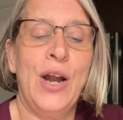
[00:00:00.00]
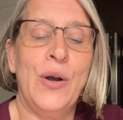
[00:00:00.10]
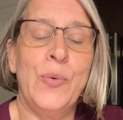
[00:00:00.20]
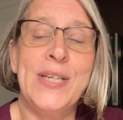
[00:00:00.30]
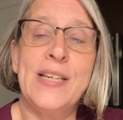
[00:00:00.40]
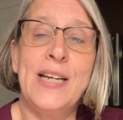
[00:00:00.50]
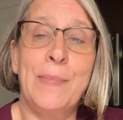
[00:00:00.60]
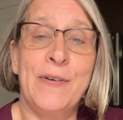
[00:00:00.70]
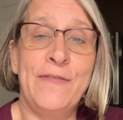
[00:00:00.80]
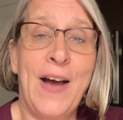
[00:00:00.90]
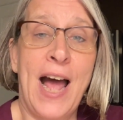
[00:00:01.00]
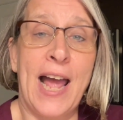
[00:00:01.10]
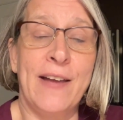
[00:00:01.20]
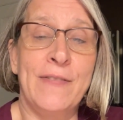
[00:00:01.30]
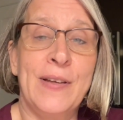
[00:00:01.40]
Reason number
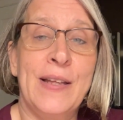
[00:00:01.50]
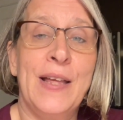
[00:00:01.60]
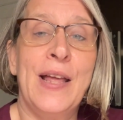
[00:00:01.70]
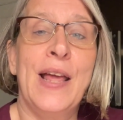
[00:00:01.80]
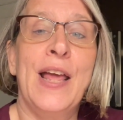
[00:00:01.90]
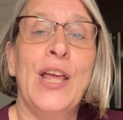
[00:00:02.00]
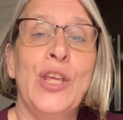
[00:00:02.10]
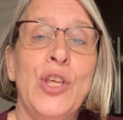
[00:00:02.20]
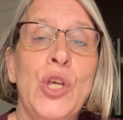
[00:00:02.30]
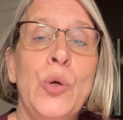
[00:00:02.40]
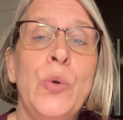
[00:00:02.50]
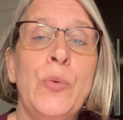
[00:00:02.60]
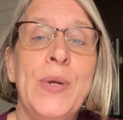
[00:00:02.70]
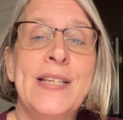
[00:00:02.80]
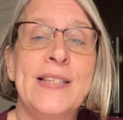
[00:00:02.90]
5, you
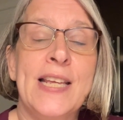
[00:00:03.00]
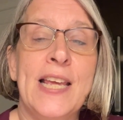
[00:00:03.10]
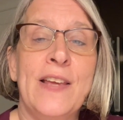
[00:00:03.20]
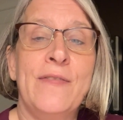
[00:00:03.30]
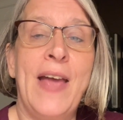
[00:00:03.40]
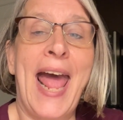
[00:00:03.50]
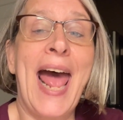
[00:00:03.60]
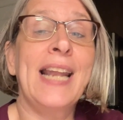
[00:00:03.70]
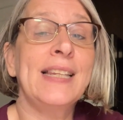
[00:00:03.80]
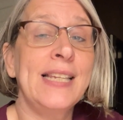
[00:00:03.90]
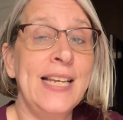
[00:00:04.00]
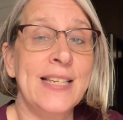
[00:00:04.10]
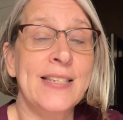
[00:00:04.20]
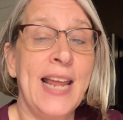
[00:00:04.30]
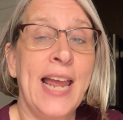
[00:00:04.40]
will receive at
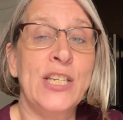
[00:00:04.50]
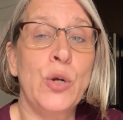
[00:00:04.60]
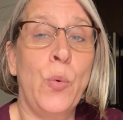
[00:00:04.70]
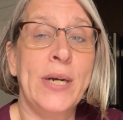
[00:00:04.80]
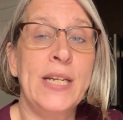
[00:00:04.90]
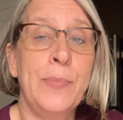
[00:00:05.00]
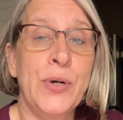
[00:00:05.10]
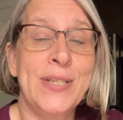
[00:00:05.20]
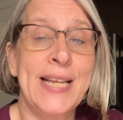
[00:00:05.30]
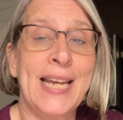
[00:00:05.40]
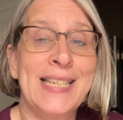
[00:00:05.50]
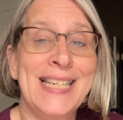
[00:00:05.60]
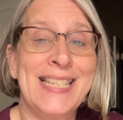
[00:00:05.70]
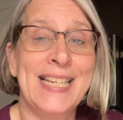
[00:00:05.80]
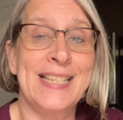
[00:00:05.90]
least a
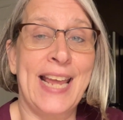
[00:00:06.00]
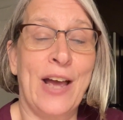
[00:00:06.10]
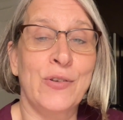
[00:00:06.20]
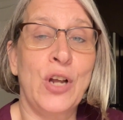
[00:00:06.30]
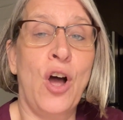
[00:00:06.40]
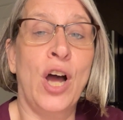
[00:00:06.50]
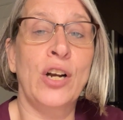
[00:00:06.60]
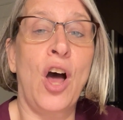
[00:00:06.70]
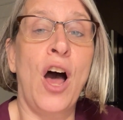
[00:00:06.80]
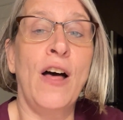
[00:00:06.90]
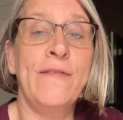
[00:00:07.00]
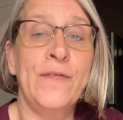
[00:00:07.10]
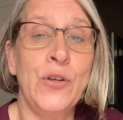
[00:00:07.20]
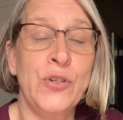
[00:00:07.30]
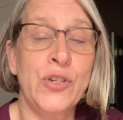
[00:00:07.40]
20% discount on all
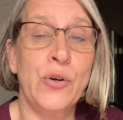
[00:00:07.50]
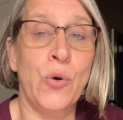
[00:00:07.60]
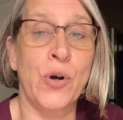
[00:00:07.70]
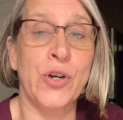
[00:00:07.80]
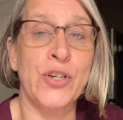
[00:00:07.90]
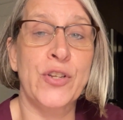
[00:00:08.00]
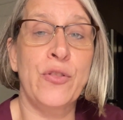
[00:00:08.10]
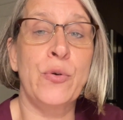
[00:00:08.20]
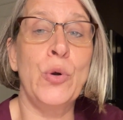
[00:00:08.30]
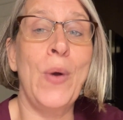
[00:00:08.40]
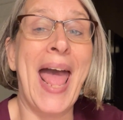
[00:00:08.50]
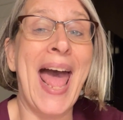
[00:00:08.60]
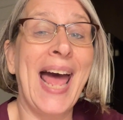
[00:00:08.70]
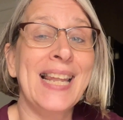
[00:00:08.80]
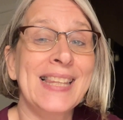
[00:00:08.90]
future orders through
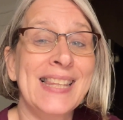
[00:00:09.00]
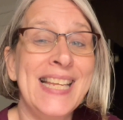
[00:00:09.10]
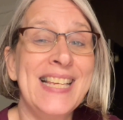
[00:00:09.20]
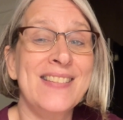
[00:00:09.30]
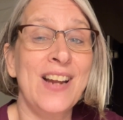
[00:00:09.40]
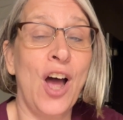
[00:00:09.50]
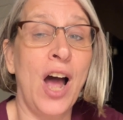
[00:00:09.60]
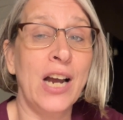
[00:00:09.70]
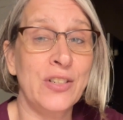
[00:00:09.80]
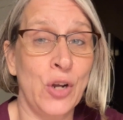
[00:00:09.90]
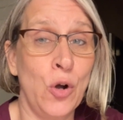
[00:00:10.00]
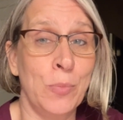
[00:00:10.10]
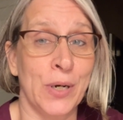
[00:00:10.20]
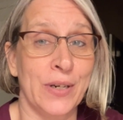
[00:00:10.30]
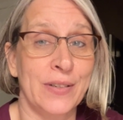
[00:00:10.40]
at least
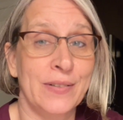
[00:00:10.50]
October.